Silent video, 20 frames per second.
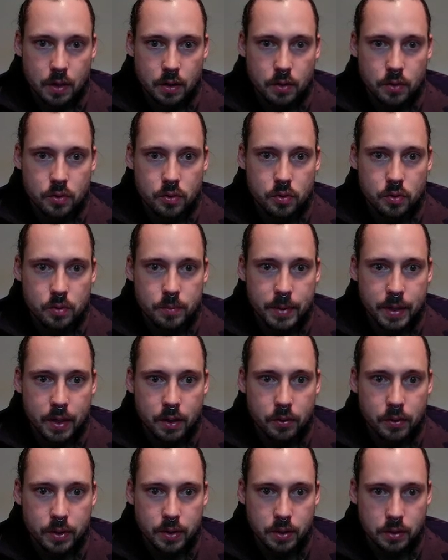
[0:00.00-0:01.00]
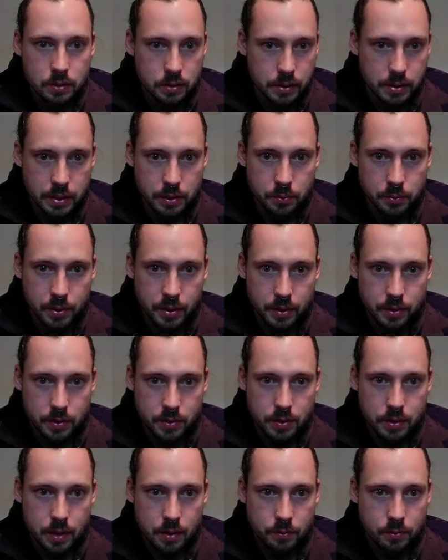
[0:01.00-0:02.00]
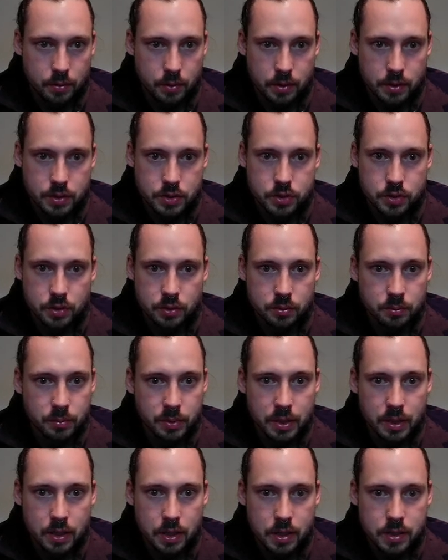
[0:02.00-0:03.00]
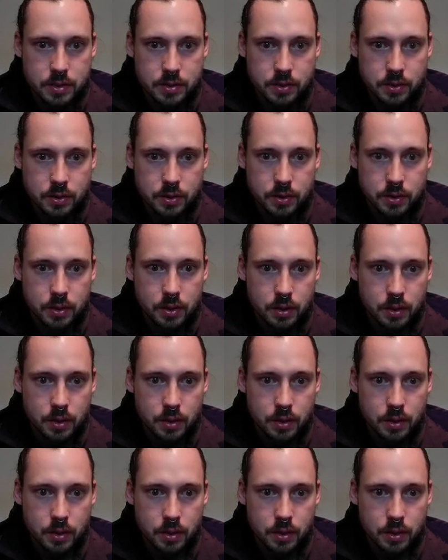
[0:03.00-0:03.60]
who am I going to lead with? It definitely shouldn't be Haunter.